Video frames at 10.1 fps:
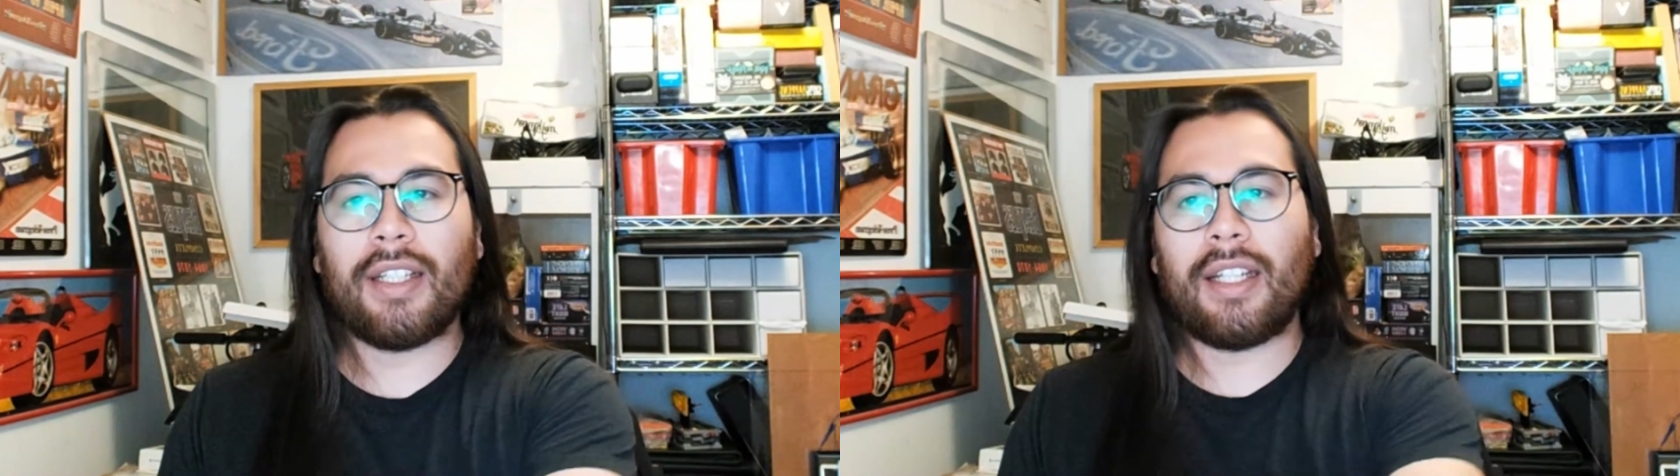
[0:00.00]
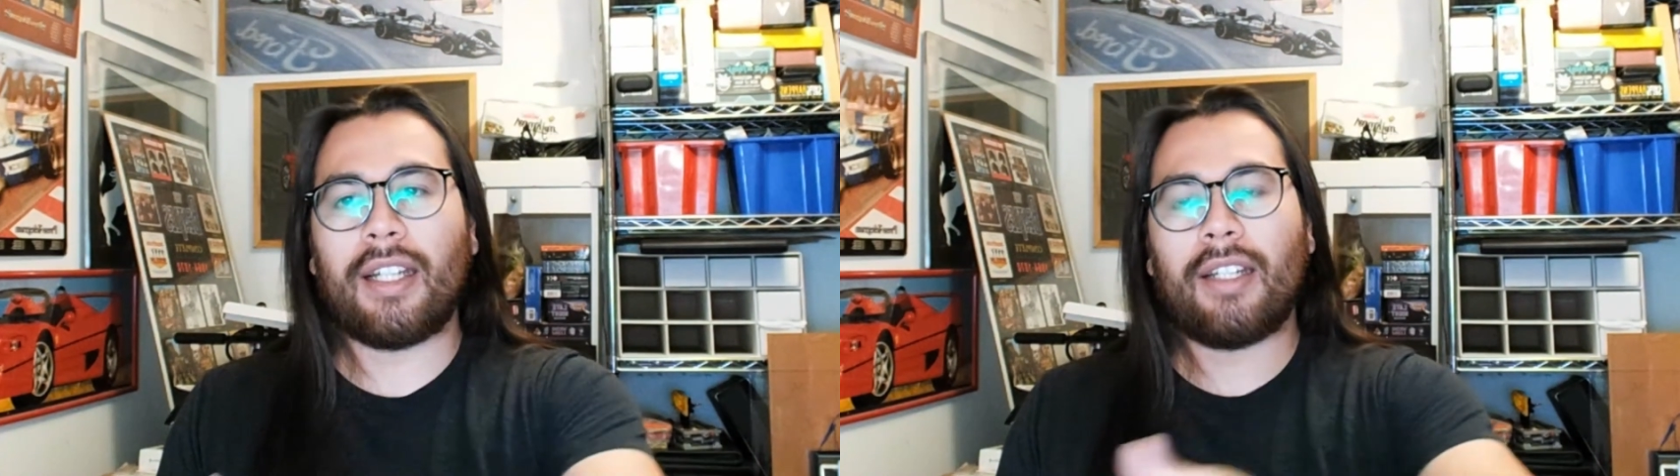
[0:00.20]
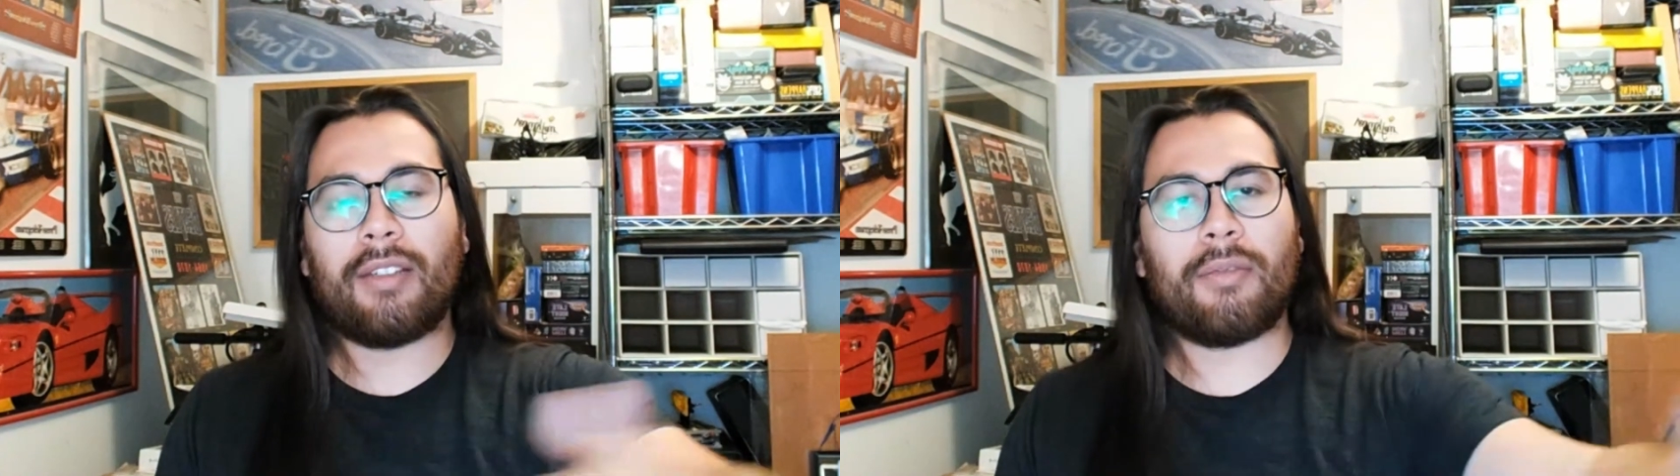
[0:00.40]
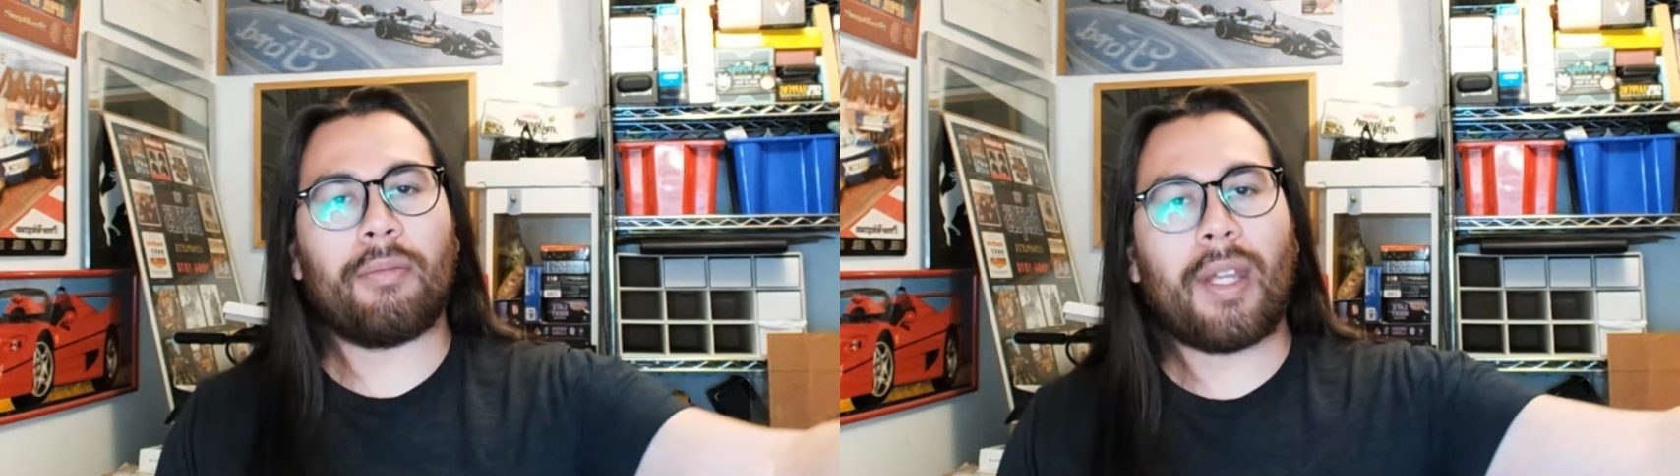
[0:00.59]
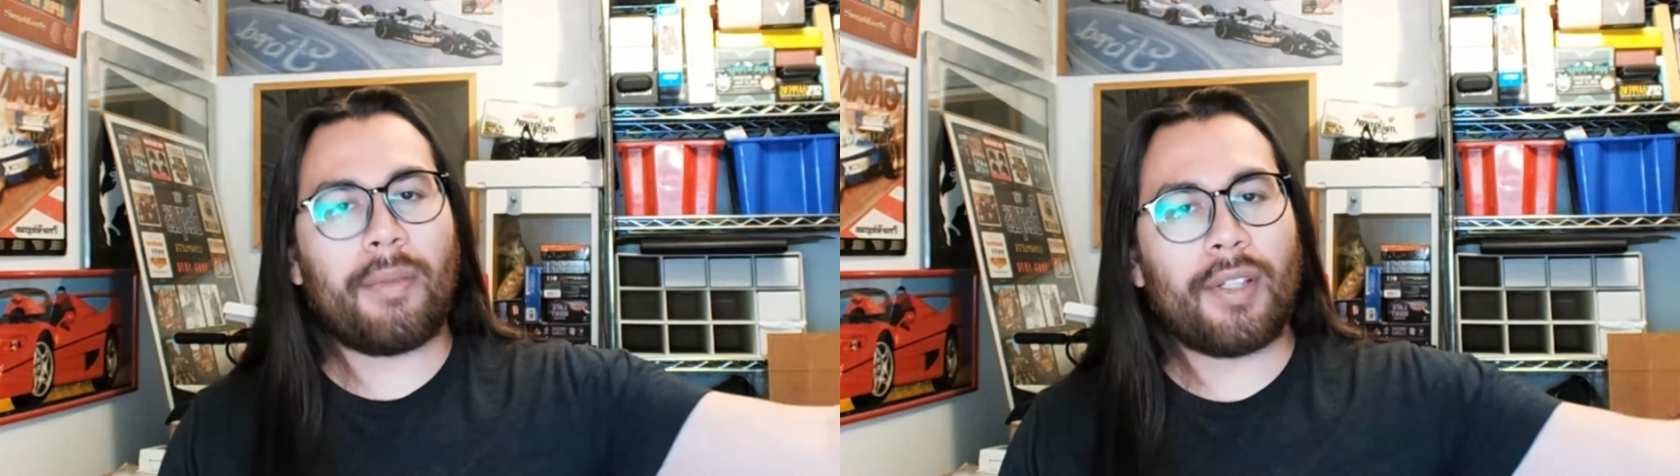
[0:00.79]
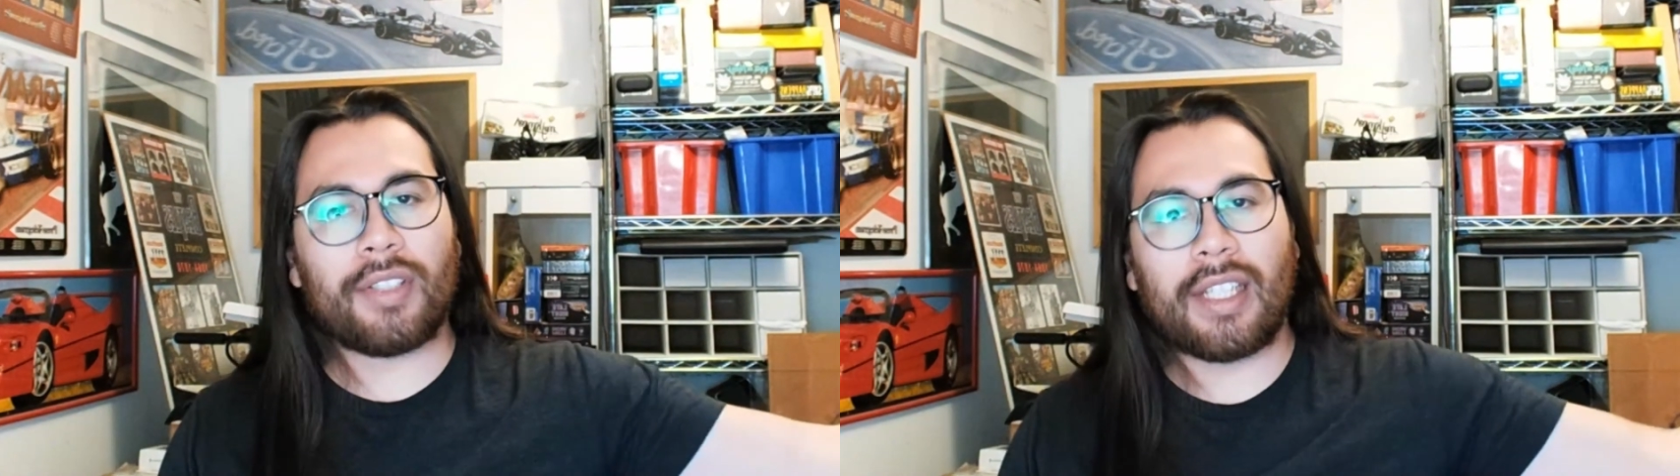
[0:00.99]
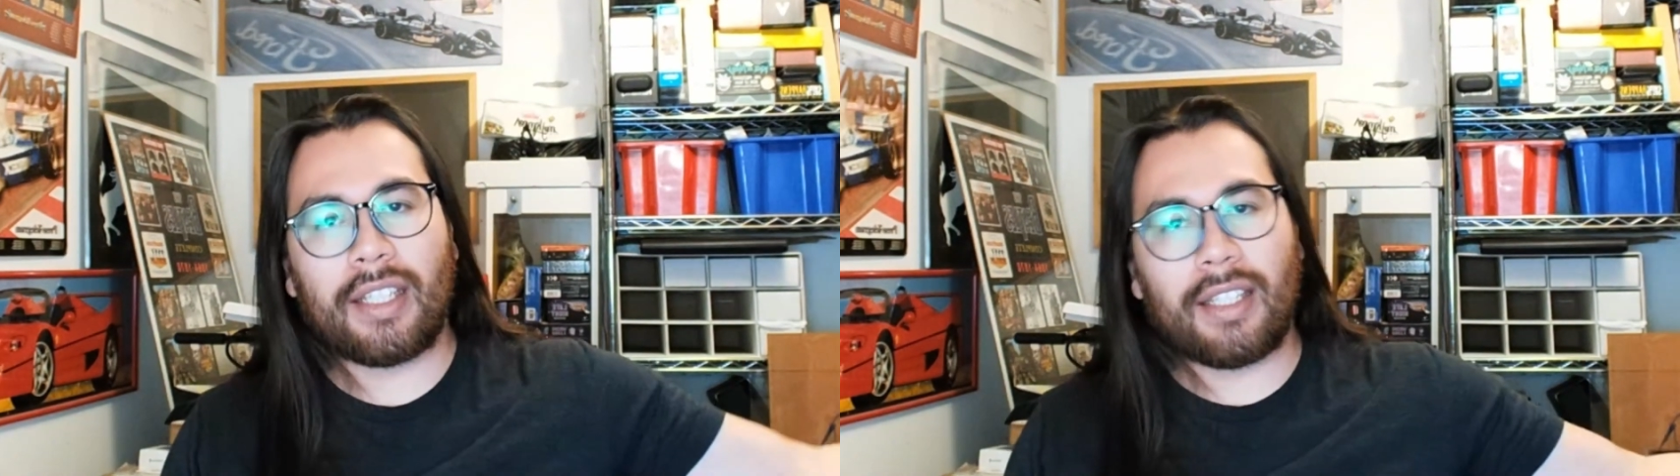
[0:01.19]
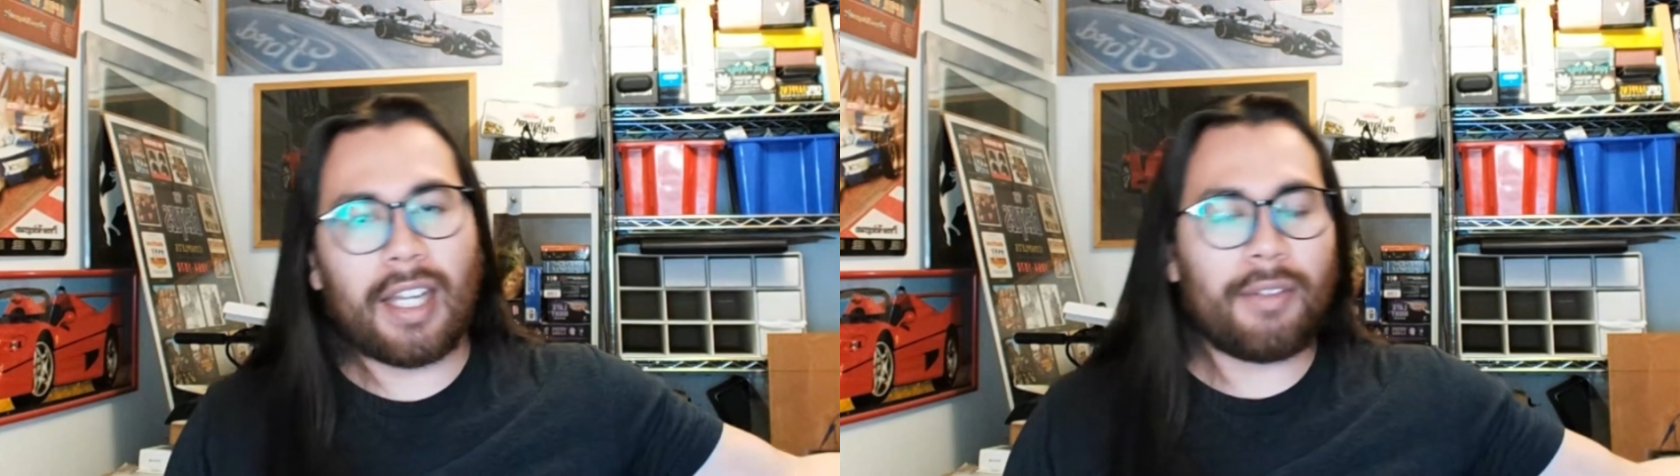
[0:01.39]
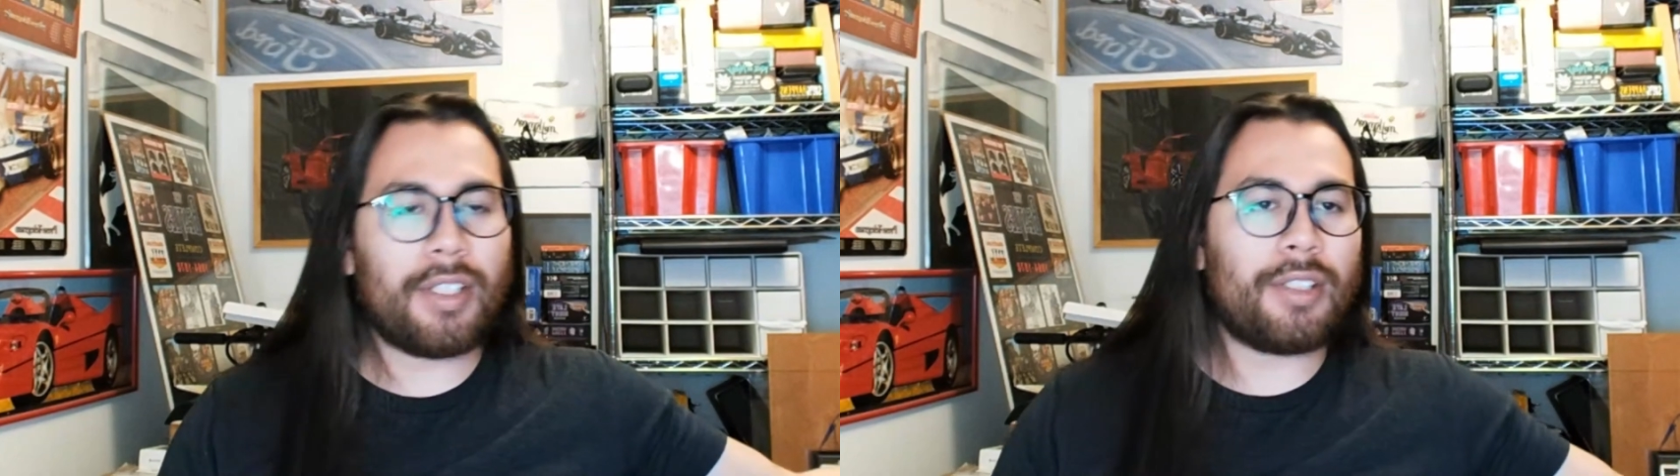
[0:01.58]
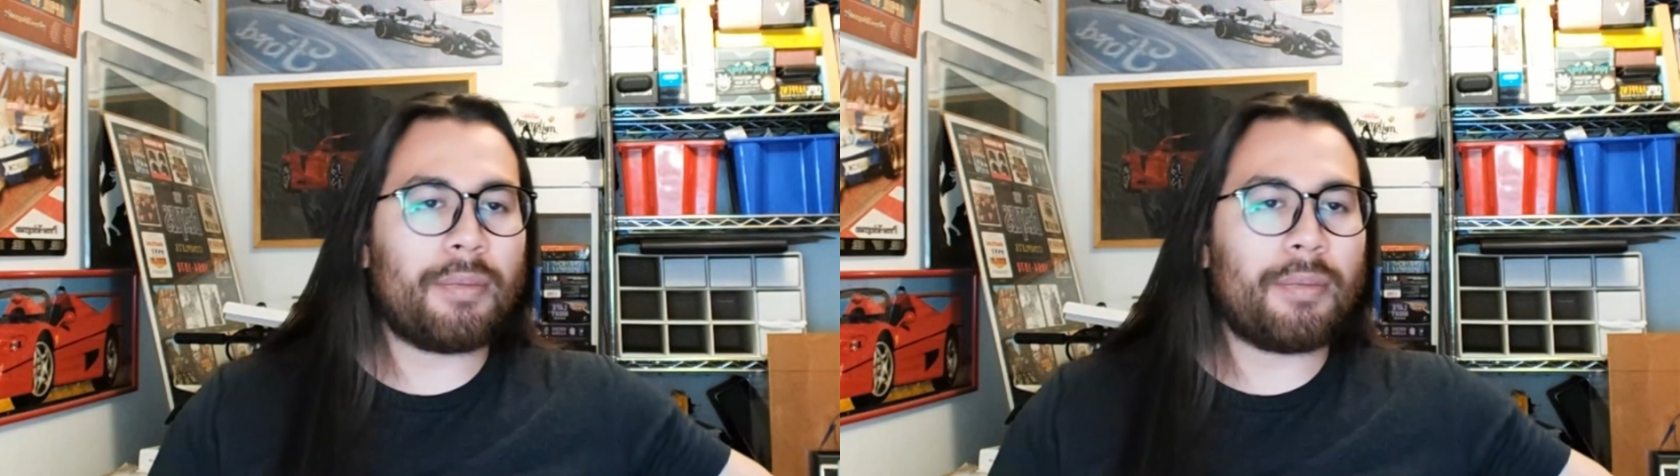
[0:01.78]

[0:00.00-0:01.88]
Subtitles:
and maybe you're taking damage